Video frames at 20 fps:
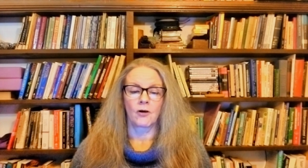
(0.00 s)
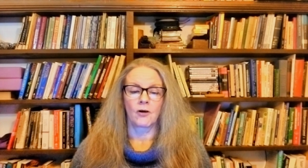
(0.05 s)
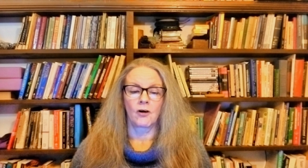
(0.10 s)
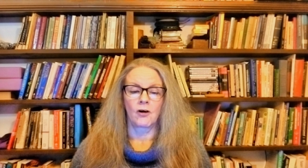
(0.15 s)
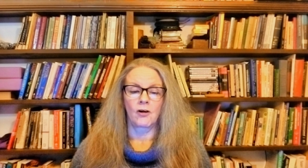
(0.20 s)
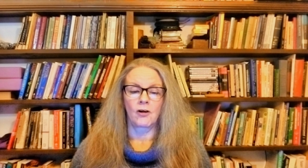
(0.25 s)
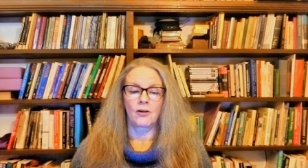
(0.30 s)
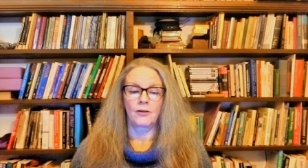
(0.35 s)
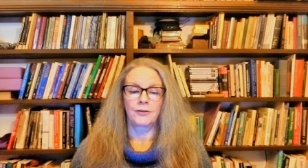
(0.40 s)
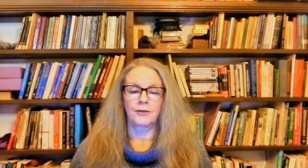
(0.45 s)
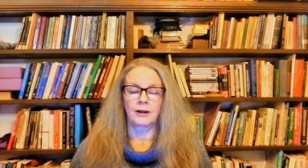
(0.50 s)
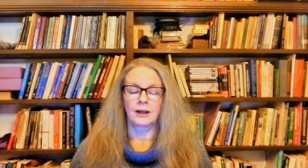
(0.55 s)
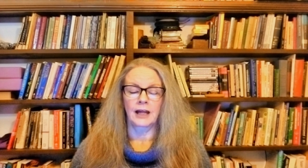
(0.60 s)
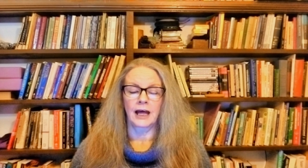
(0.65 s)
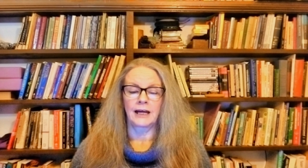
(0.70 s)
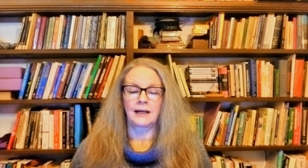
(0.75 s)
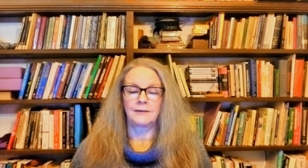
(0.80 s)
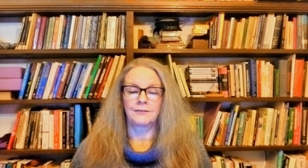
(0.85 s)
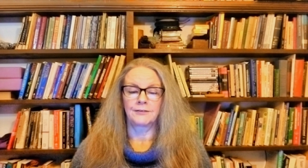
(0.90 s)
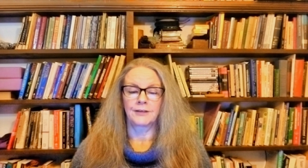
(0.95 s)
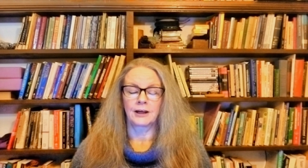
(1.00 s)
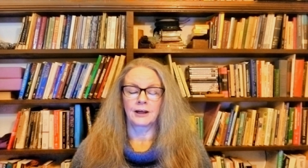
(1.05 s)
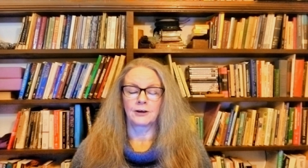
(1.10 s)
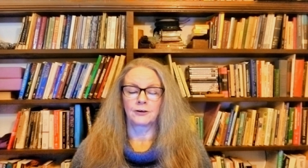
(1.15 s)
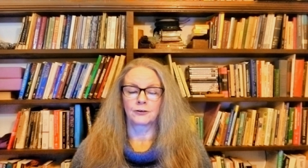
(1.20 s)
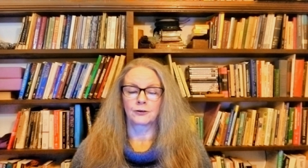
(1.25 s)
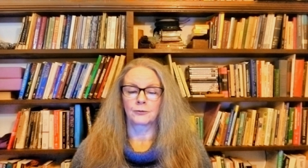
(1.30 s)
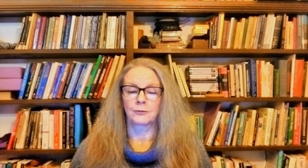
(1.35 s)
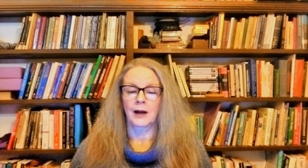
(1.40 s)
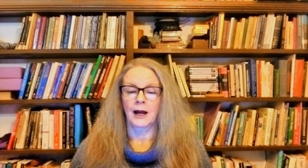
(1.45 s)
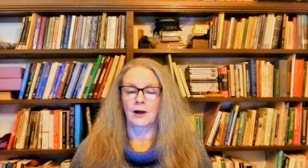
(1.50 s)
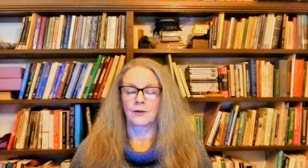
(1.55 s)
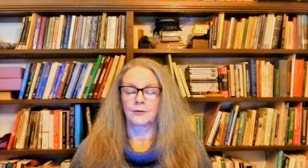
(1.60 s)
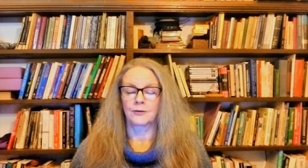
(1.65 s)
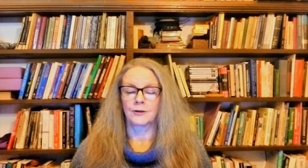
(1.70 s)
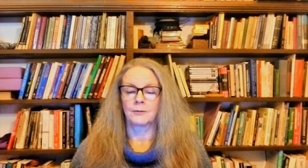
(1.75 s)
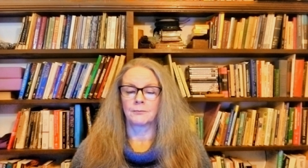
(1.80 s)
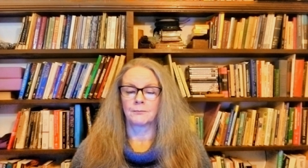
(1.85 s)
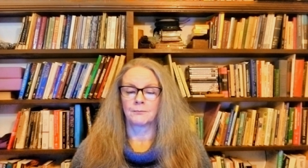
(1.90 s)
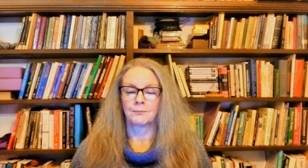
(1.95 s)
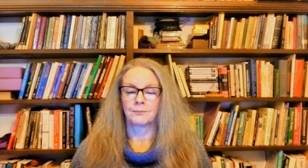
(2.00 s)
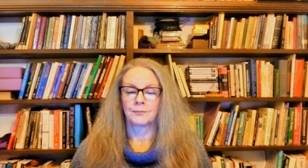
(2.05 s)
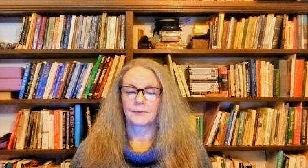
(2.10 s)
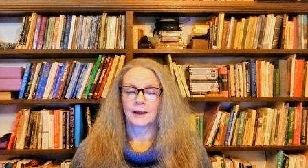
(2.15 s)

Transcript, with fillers: all the life that is around them.